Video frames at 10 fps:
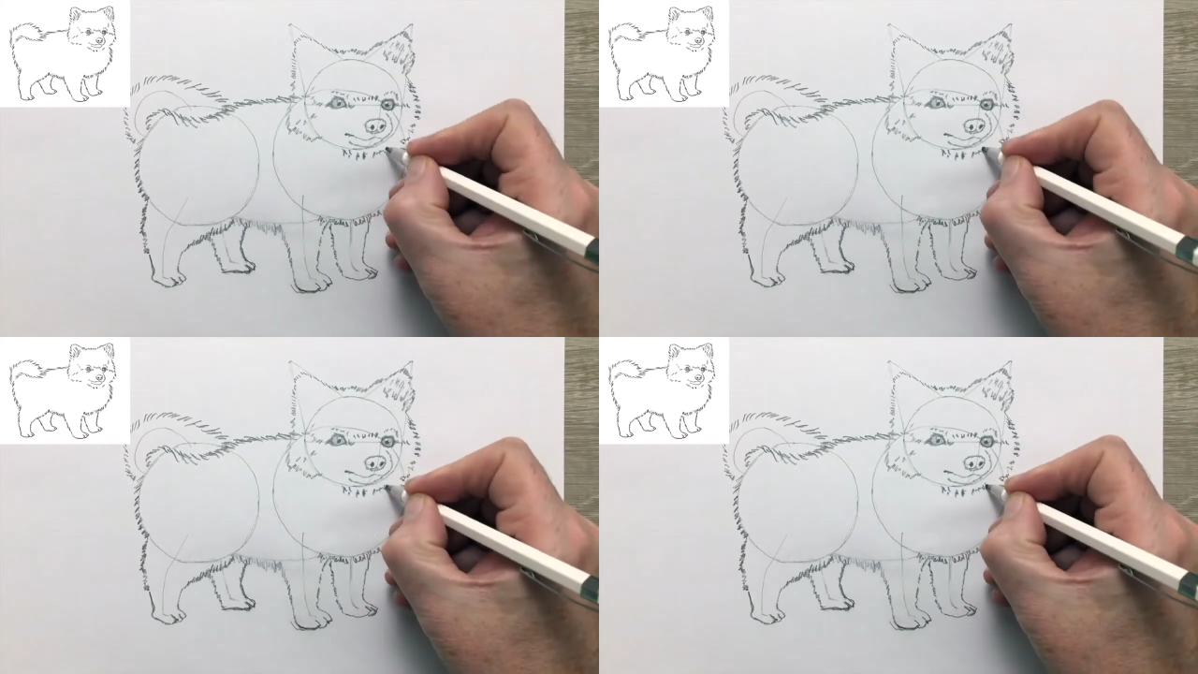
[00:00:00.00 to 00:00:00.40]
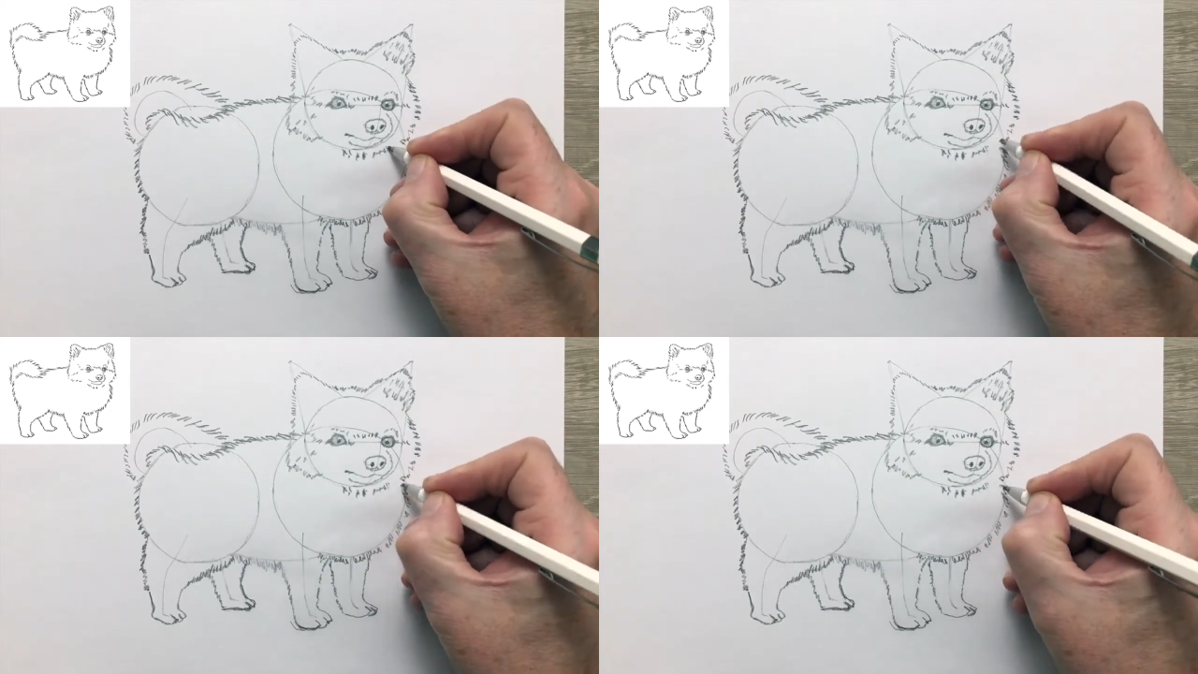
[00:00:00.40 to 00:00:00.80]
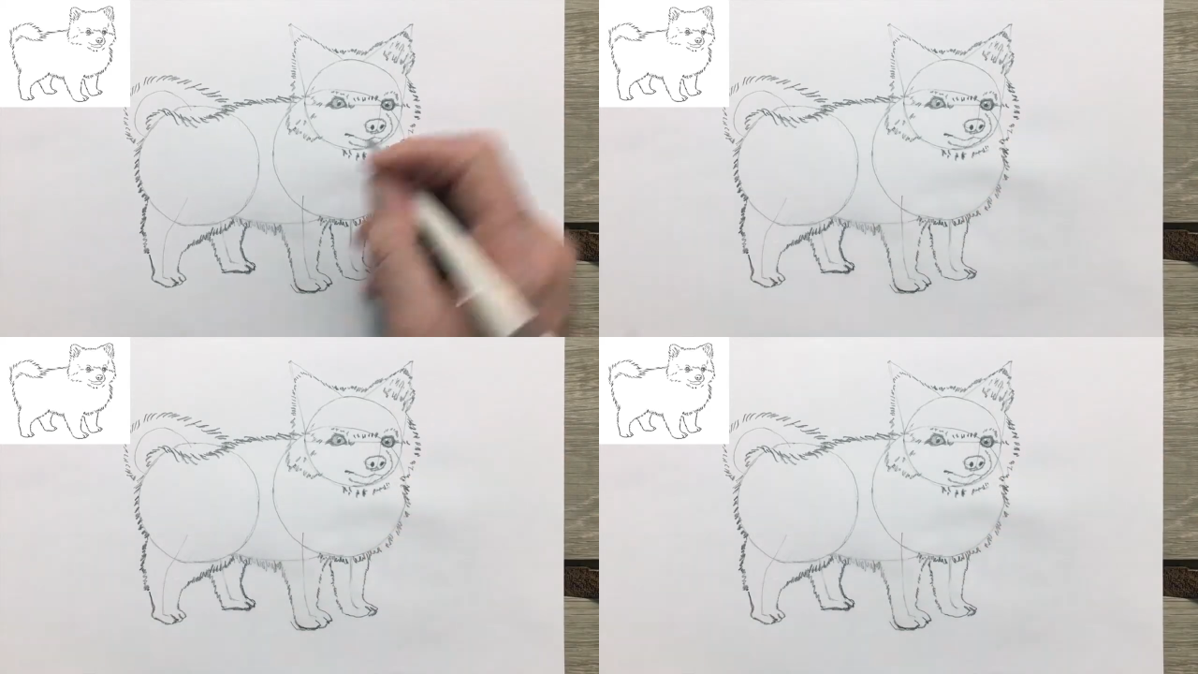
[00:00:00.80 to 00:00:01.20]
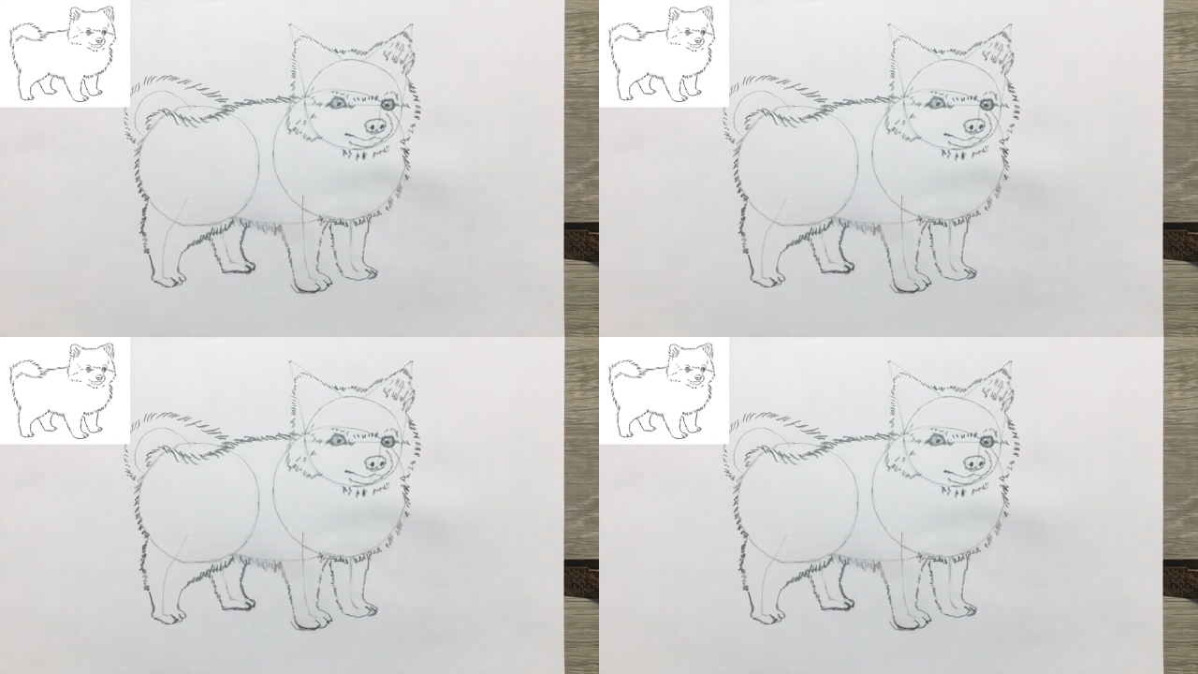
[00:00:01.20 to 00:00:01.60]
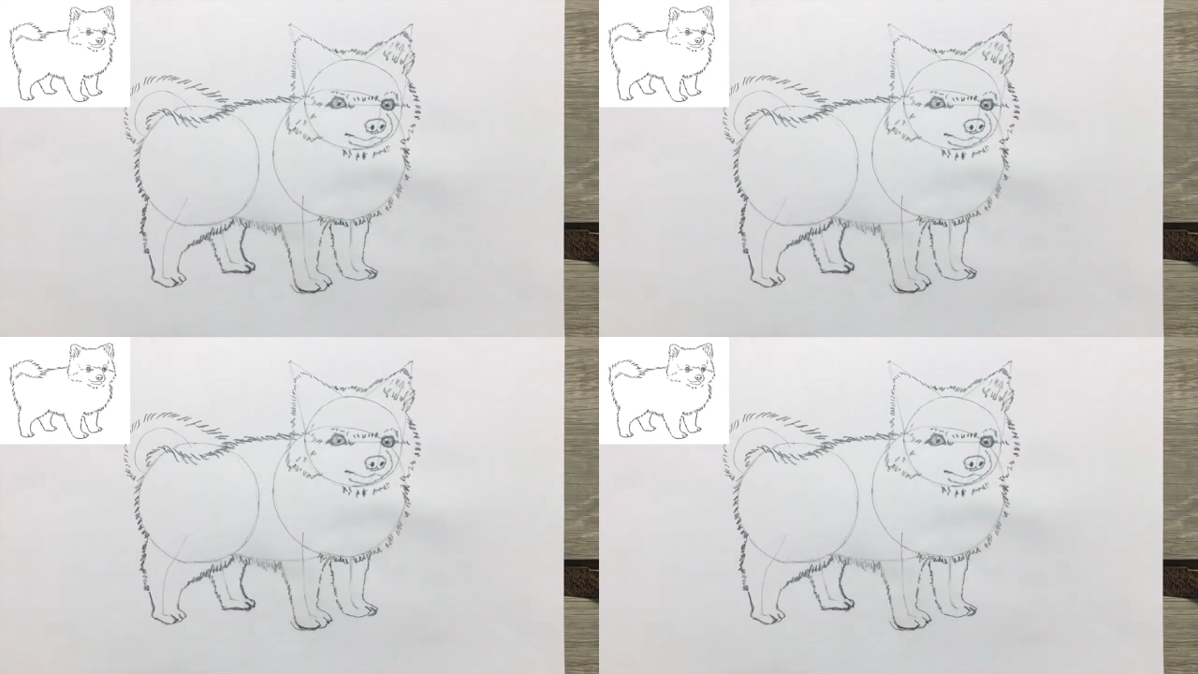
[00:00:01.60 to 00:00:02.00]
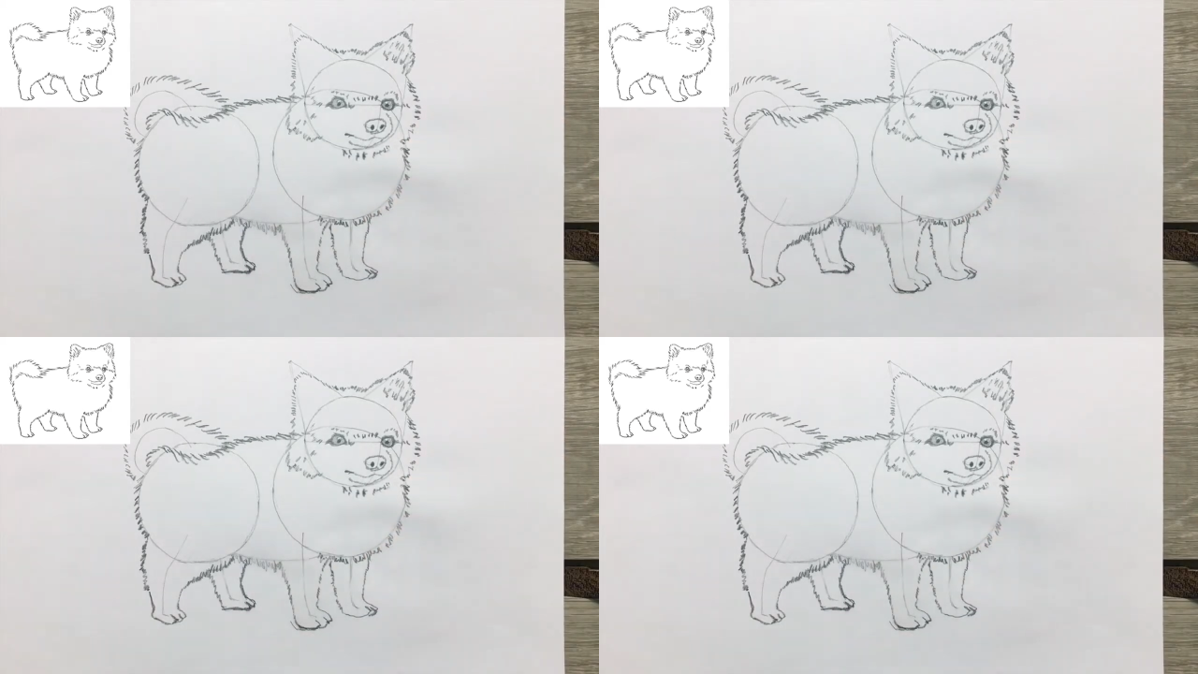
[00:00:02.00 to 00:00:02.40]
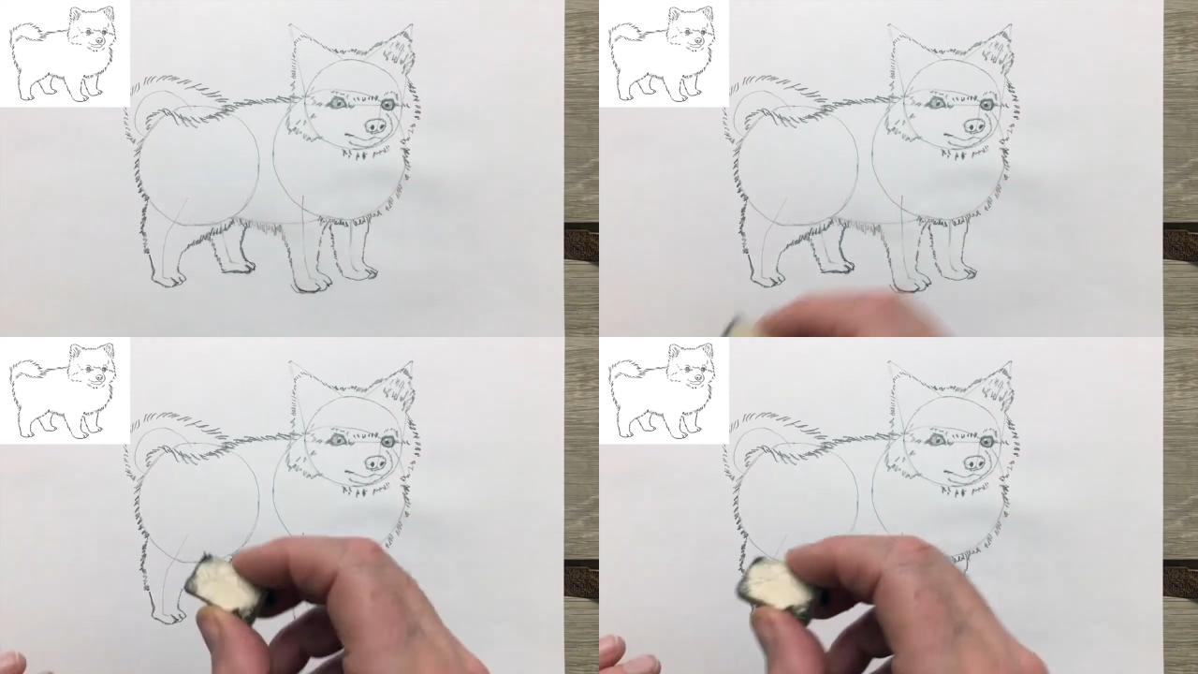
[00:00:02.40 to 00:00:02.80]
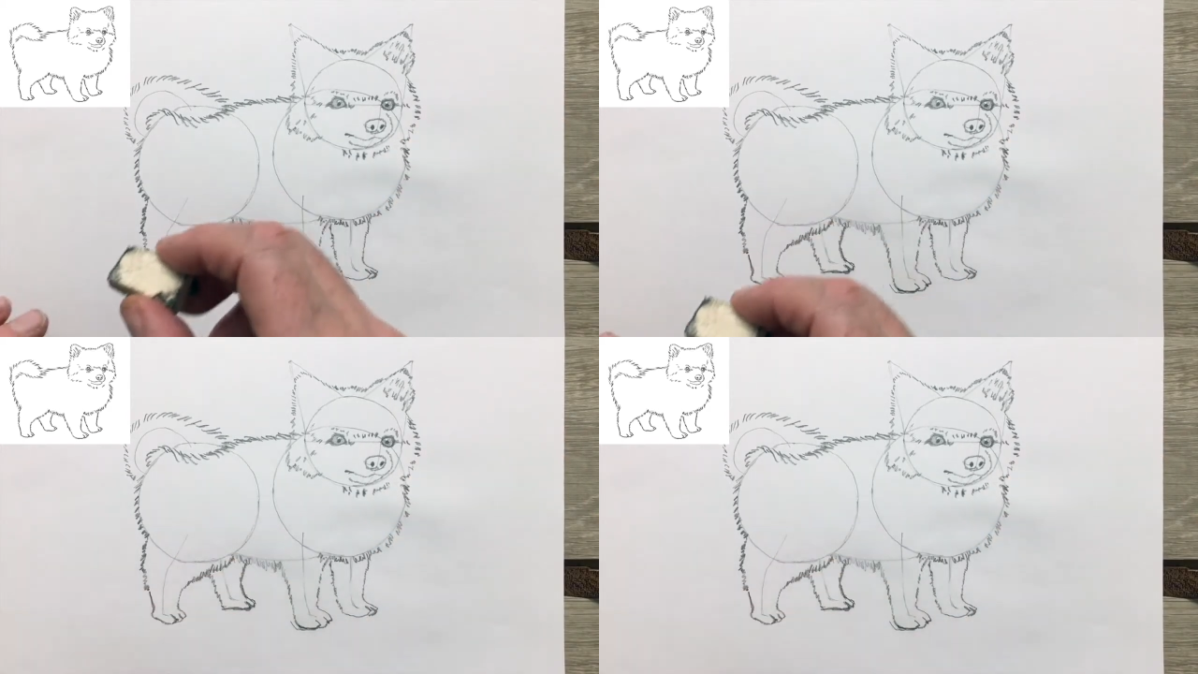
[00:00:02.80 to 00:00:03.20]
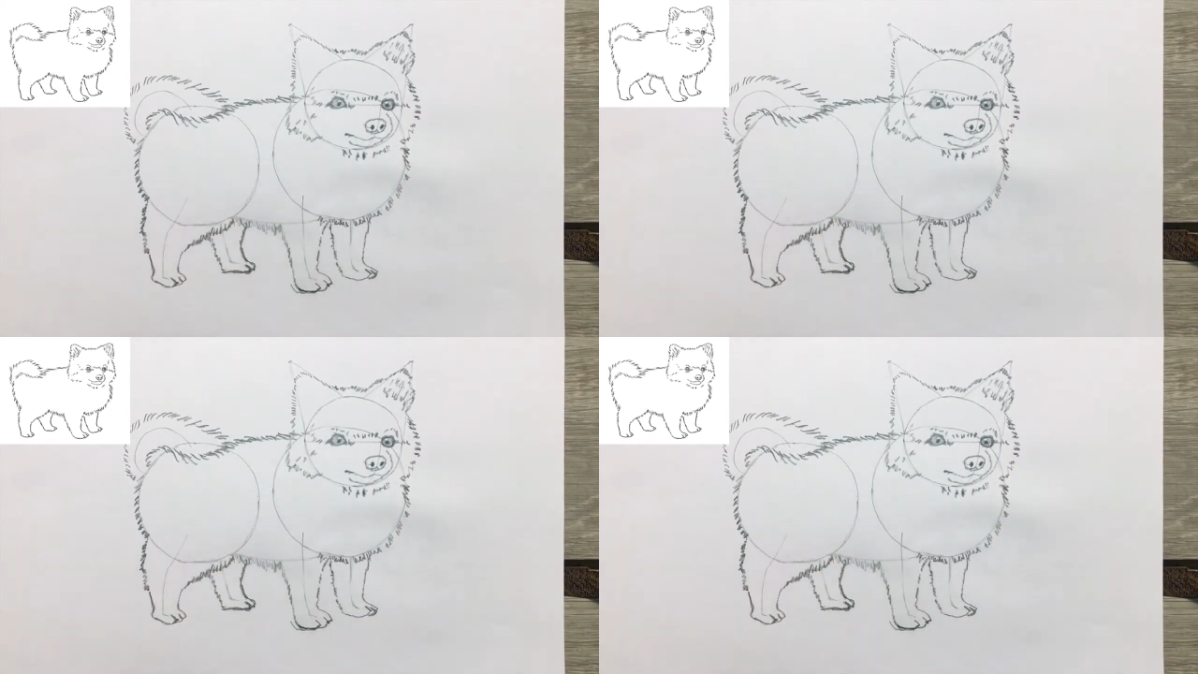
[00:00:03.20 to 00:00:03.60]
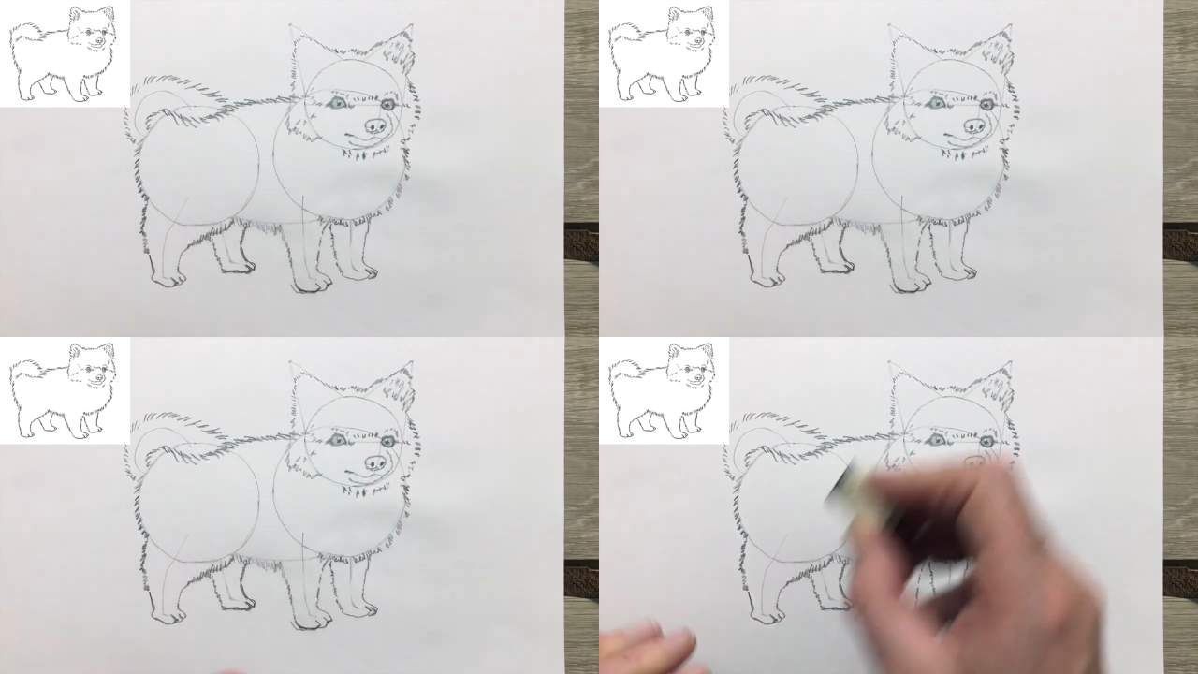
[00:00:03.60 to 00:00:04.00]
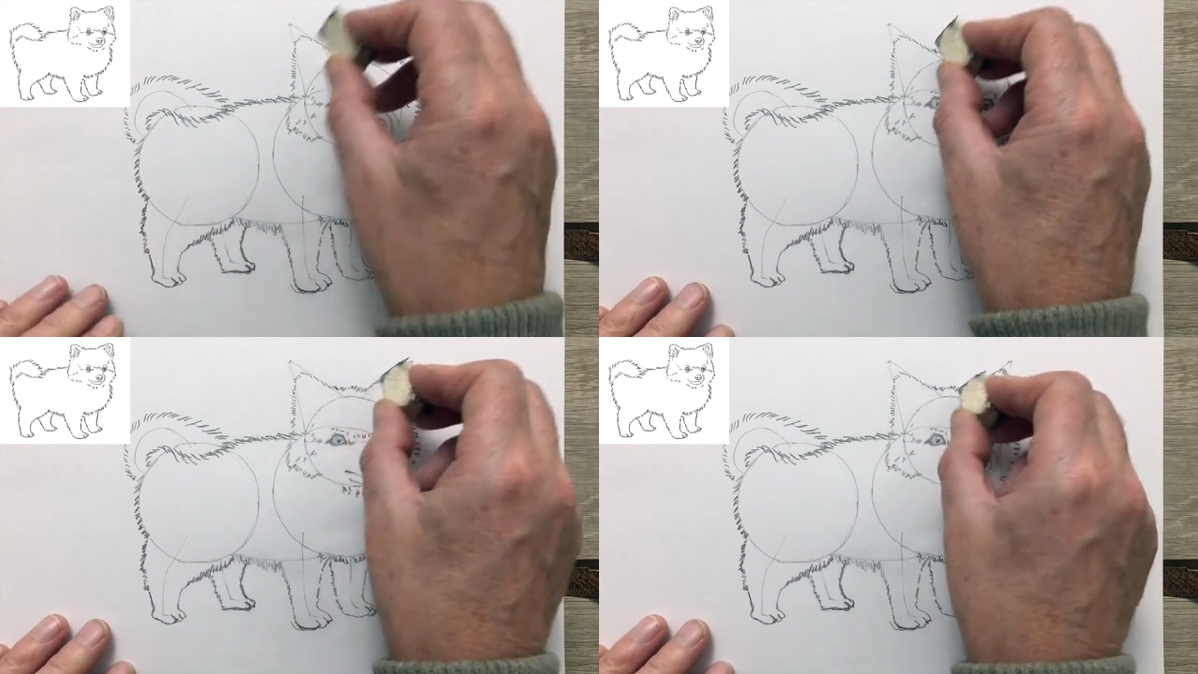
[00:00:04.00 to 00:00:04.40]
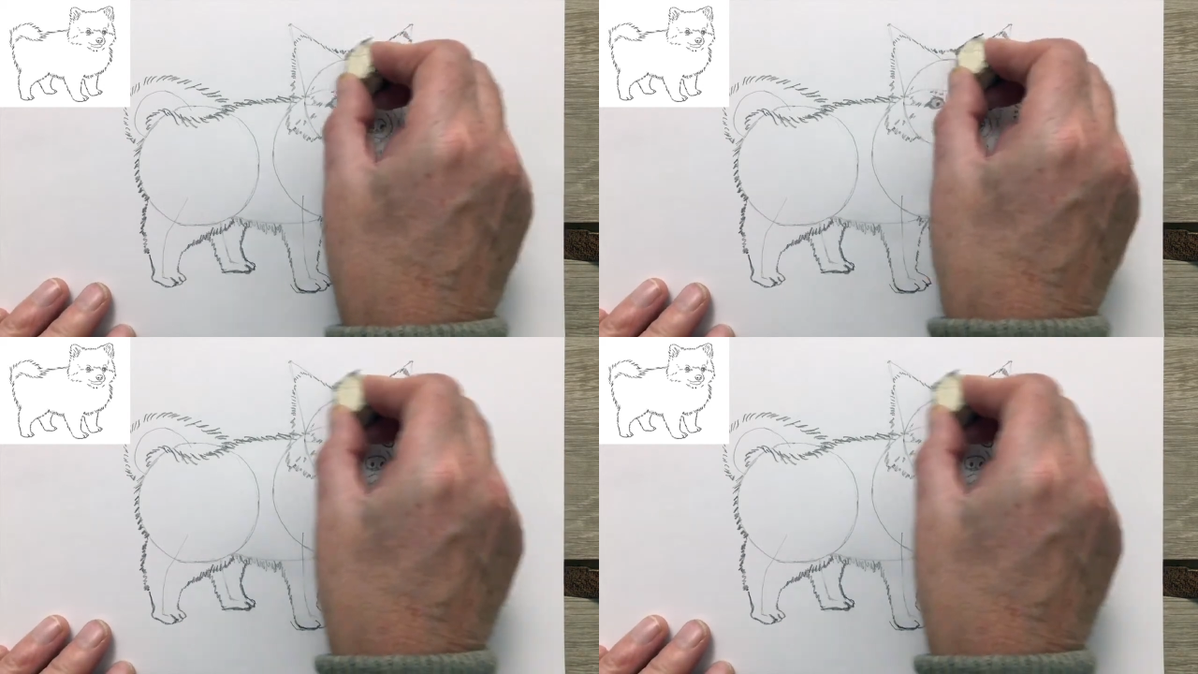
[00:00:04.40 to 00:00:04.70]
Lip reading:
[unreadable: no face in view]